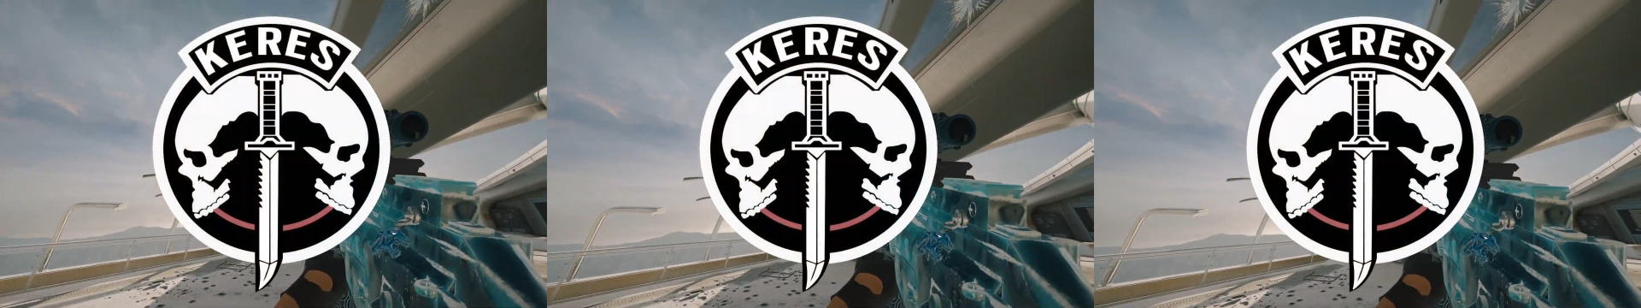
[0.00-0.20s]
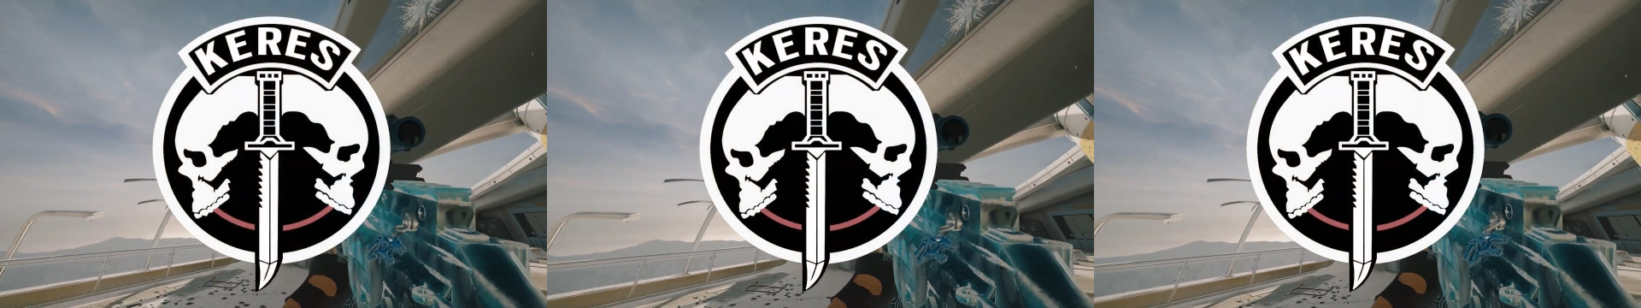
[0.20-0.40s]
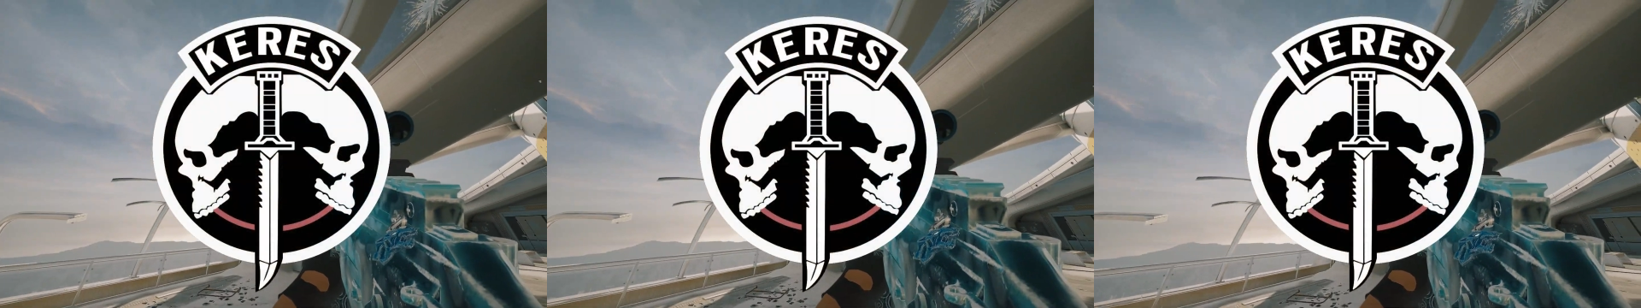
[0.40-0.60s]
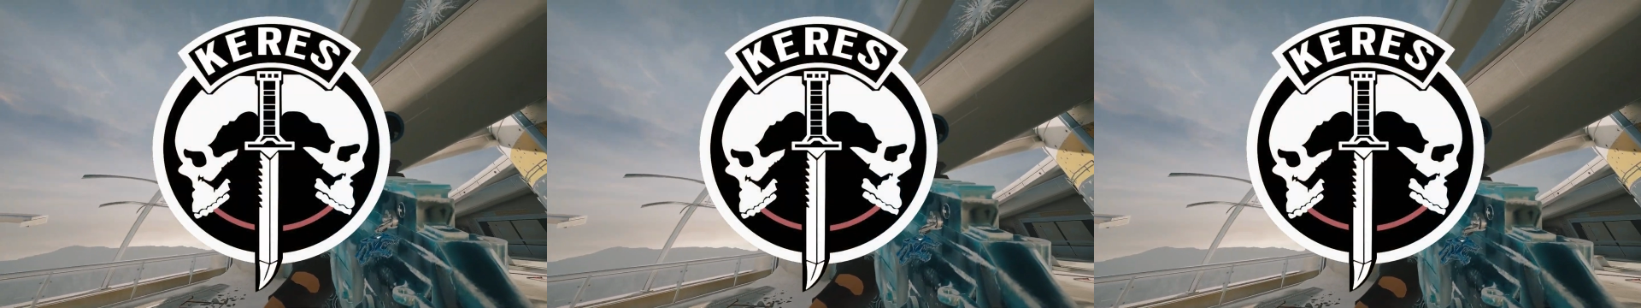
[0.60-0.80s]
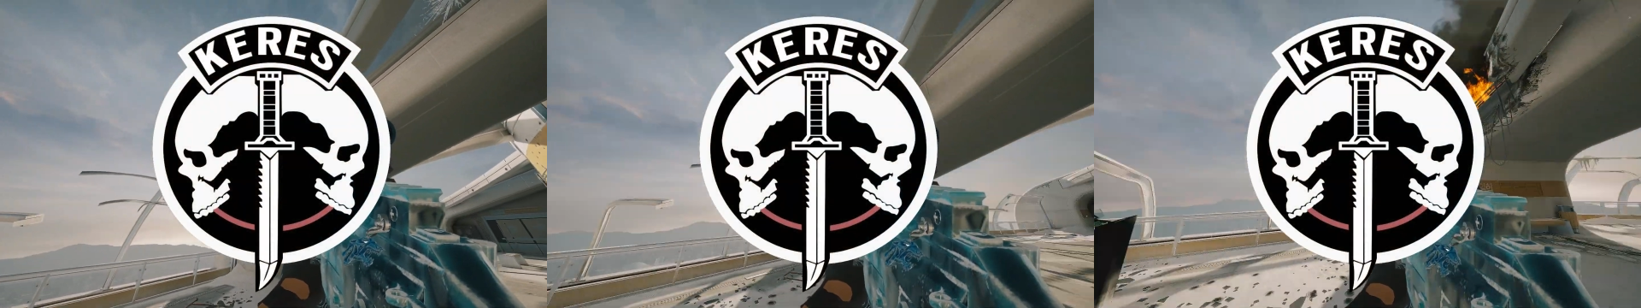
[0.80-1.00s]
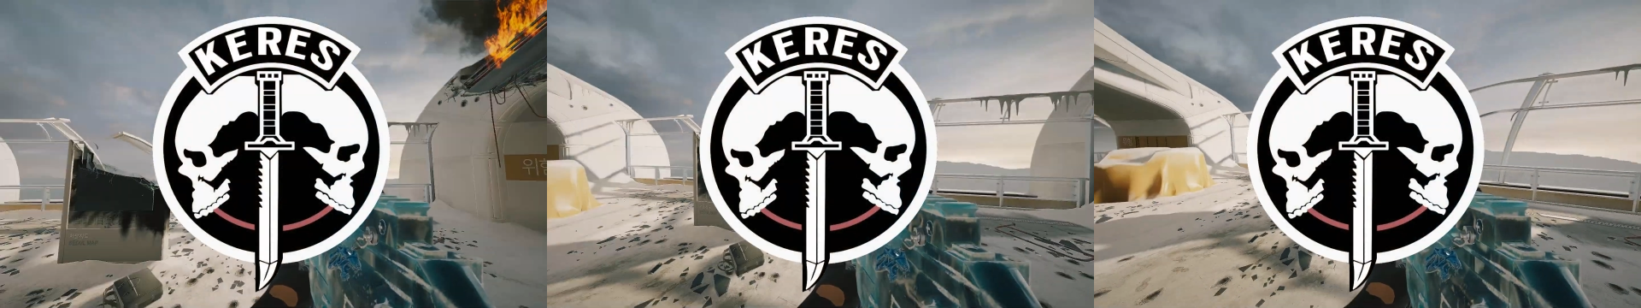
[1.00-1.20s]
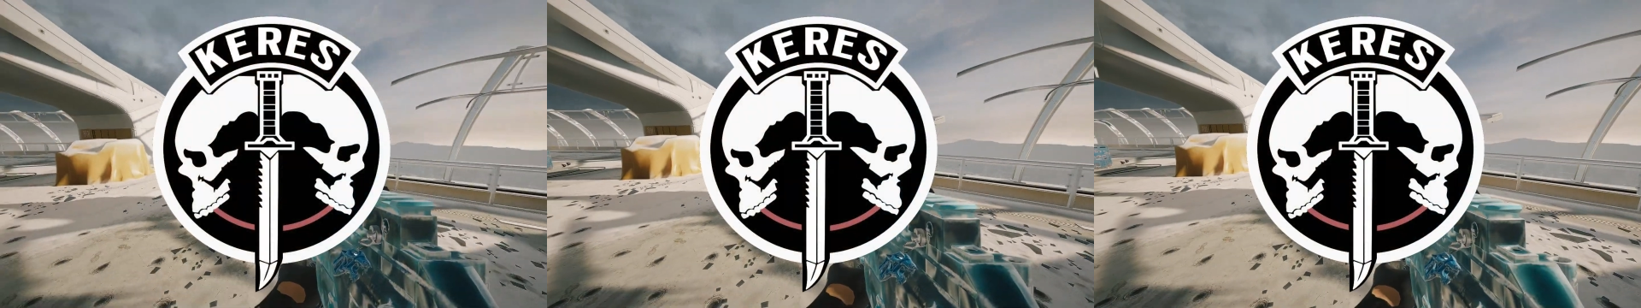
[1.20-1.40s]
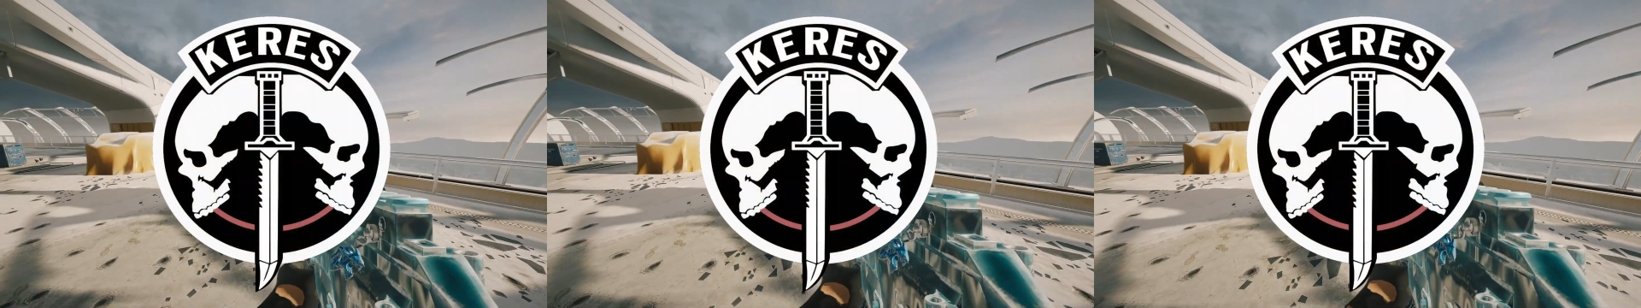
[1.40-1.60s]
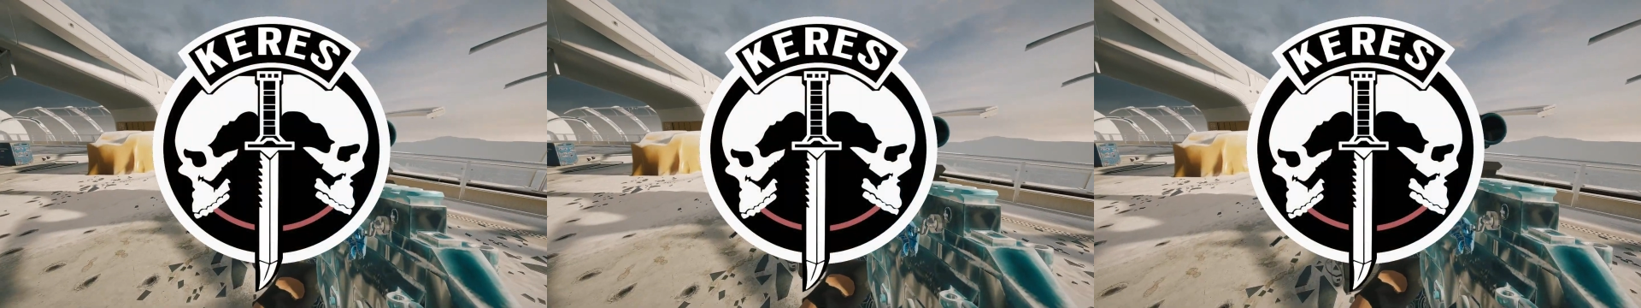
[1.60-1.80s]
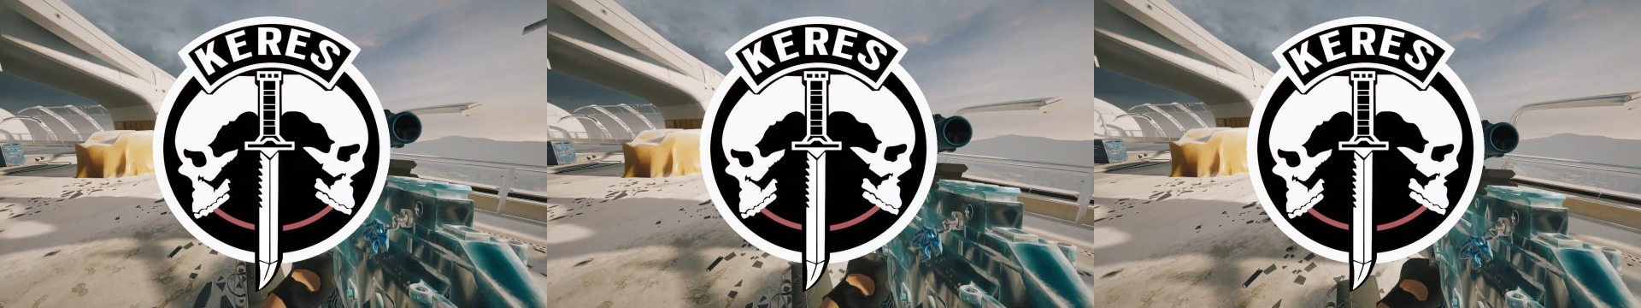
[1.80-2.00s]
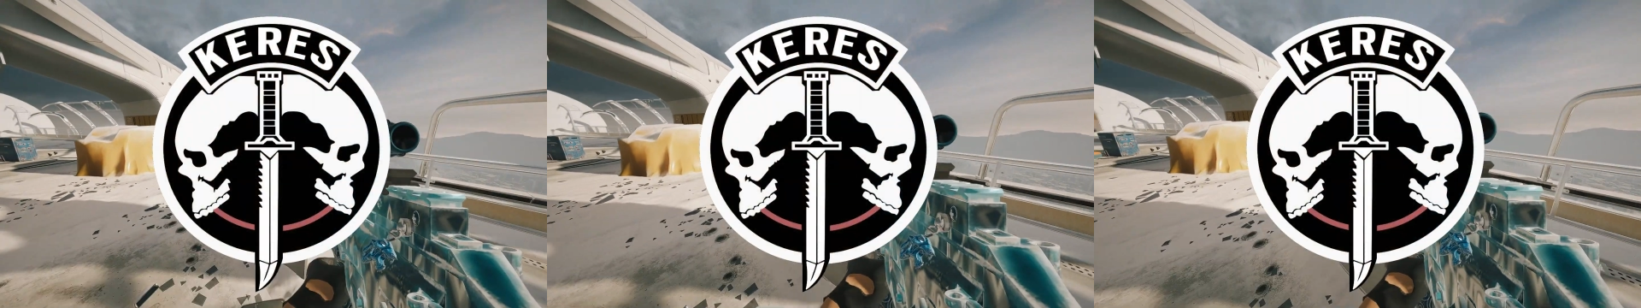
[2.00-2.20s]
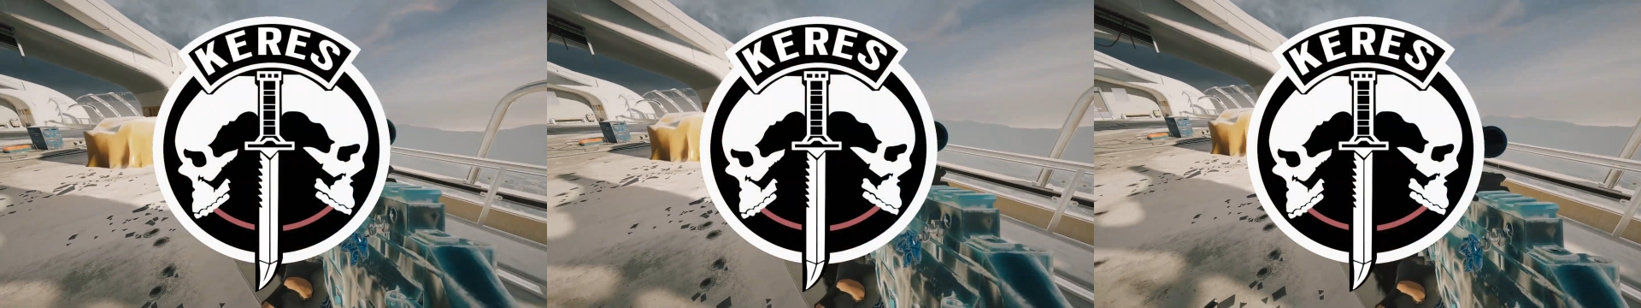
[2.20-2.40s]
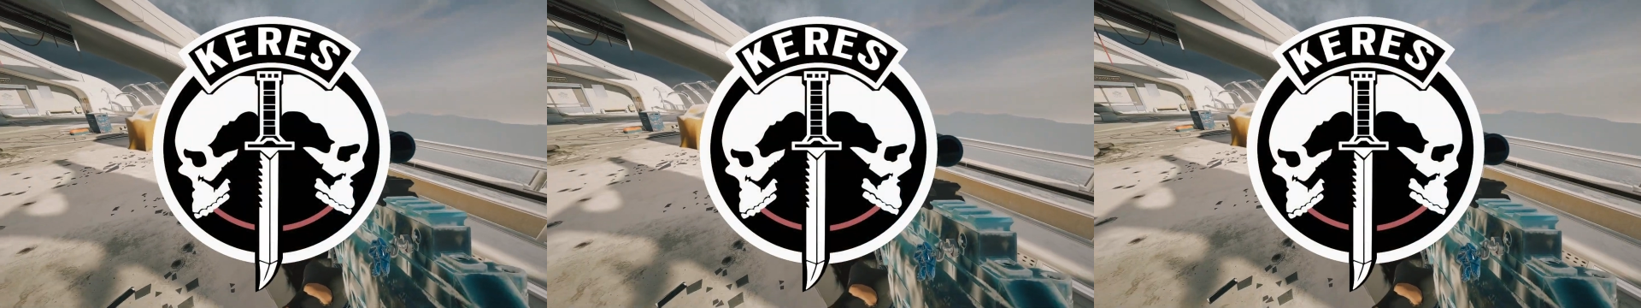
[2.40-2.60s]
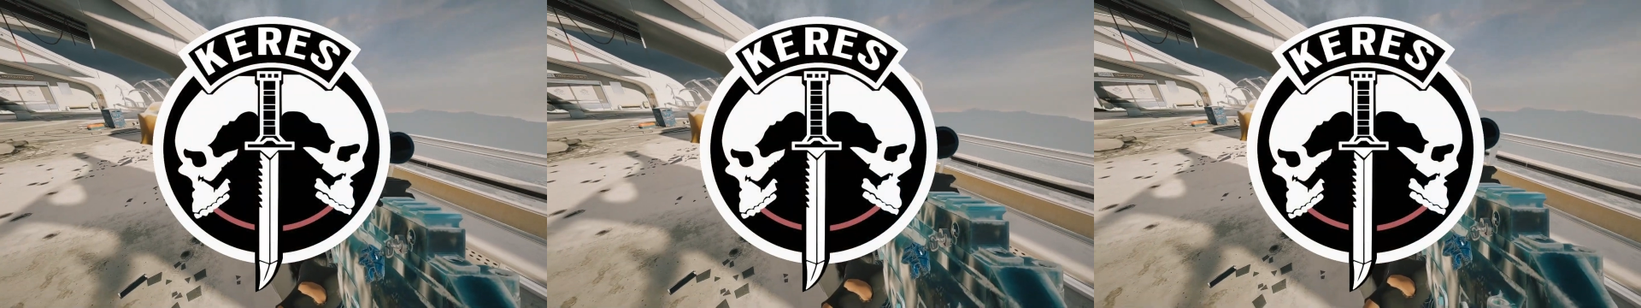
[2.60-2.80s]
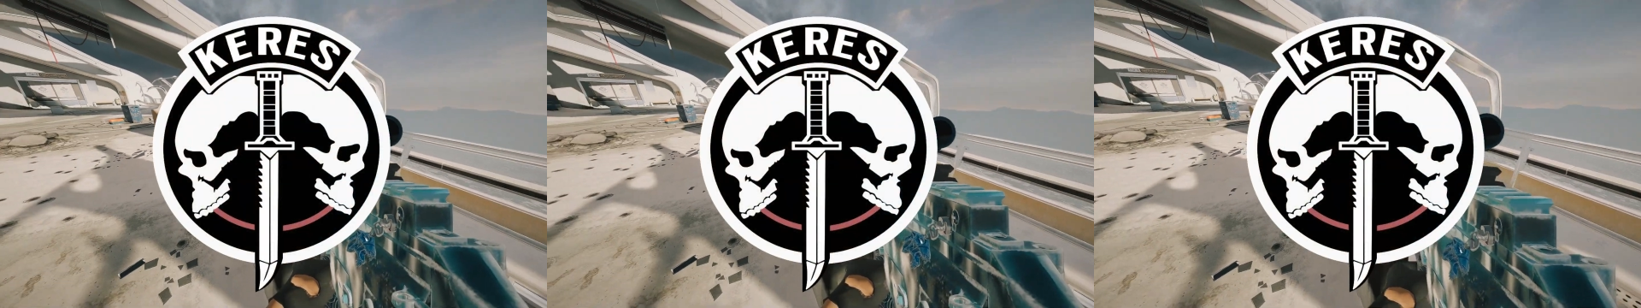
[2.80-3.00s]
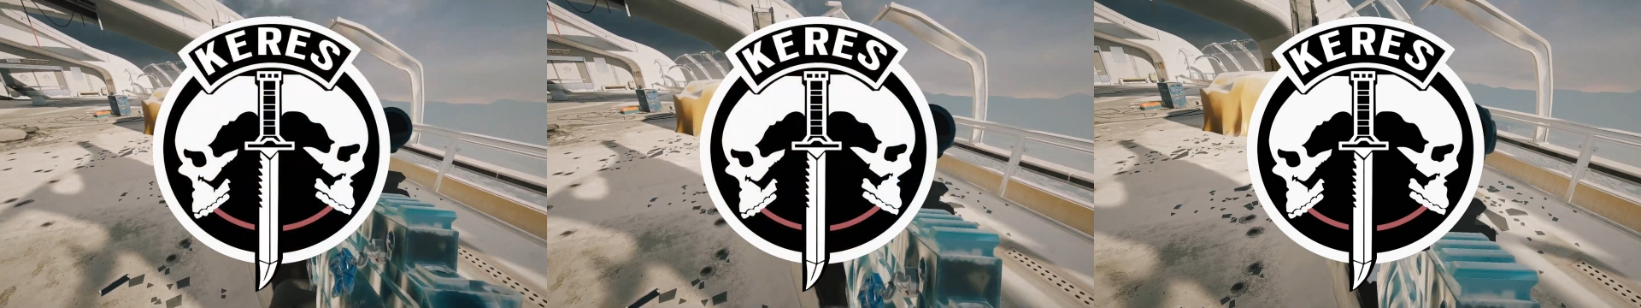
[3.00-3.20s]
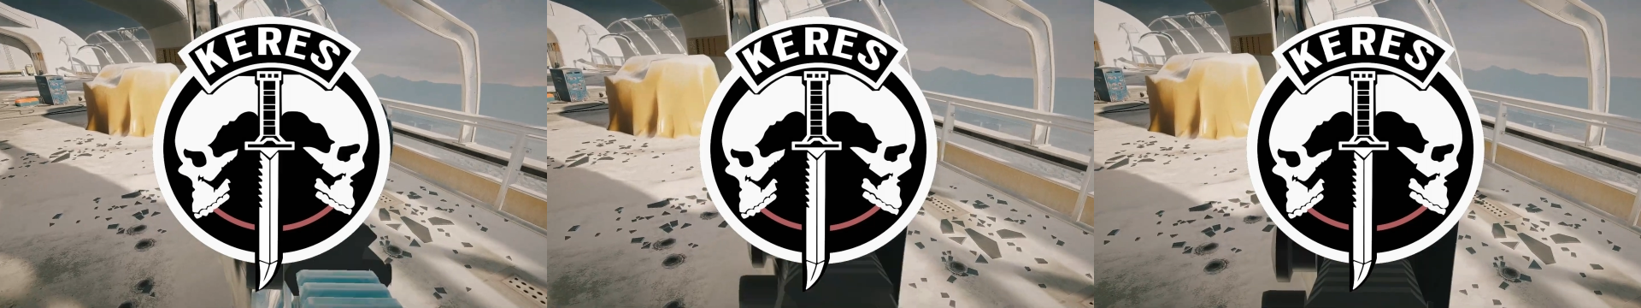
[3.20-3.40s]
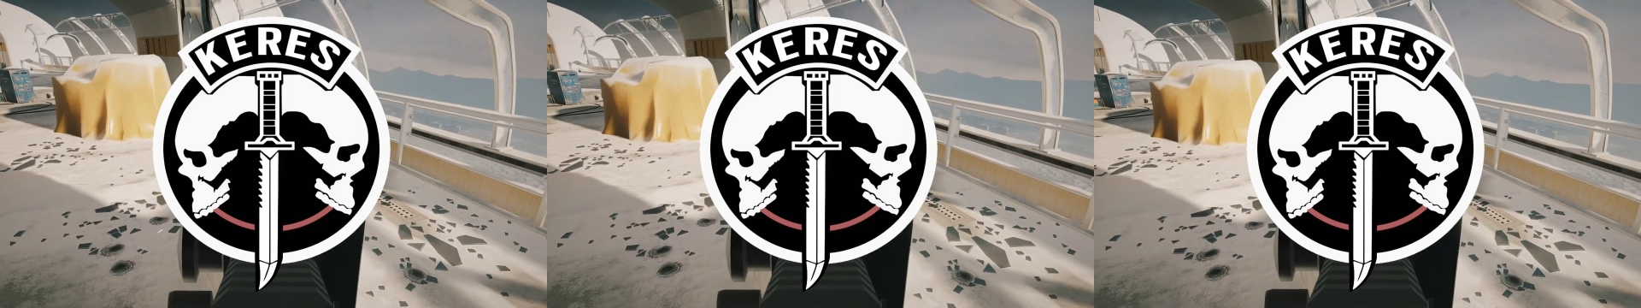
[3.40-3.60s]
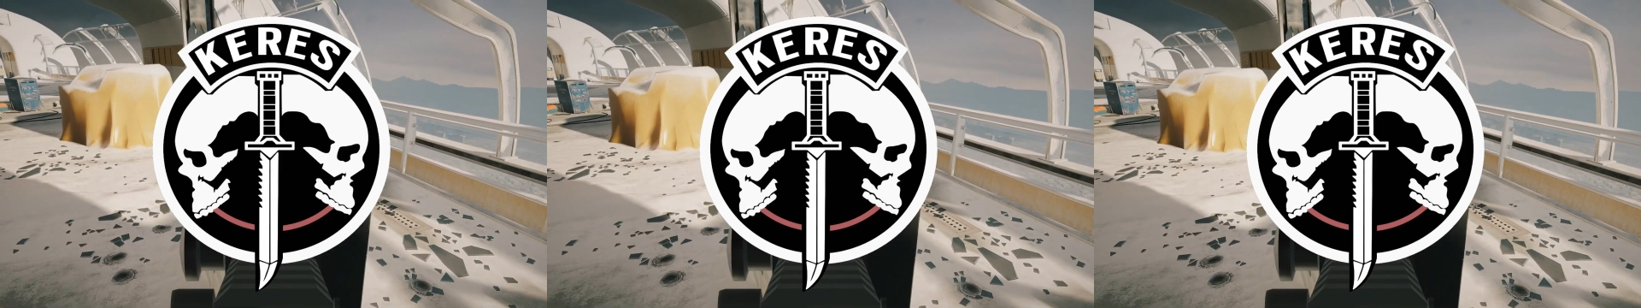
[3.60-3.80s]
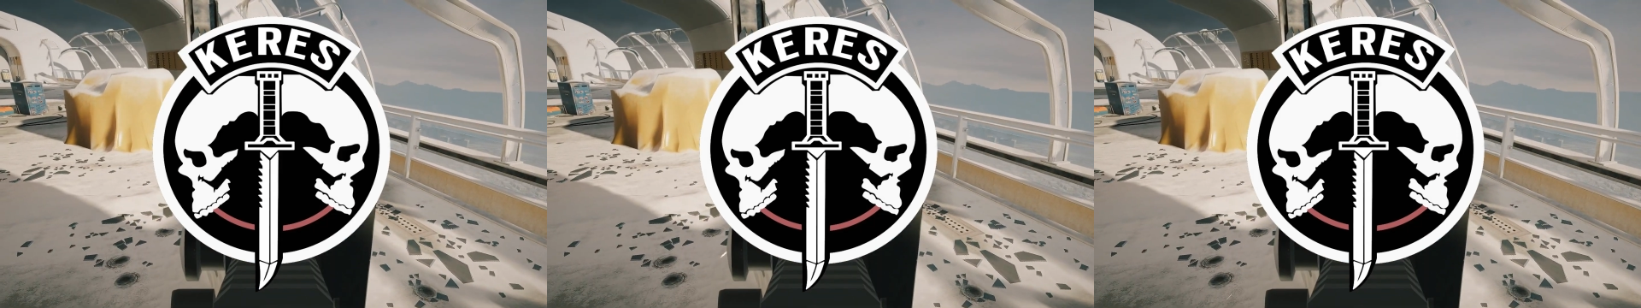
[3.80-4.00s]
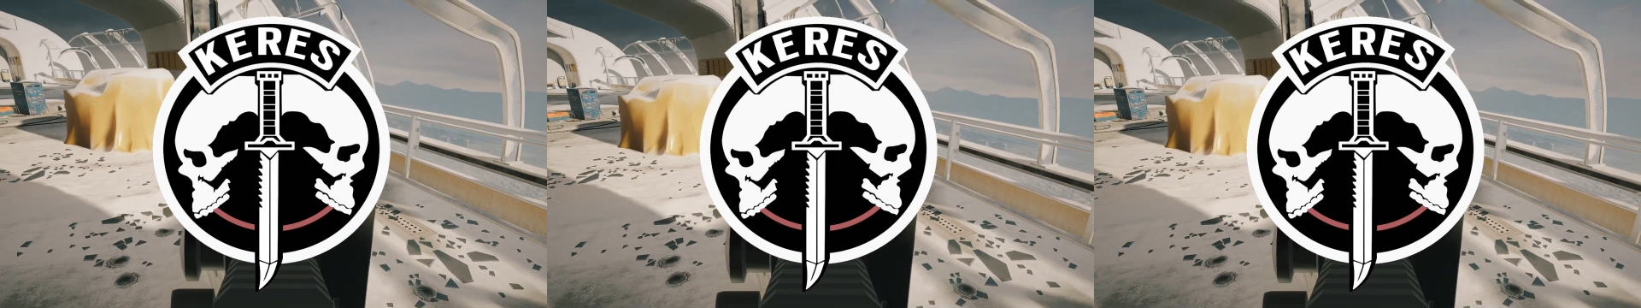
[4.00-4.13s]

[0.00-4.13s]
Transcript: Nobody's mouth can be seen.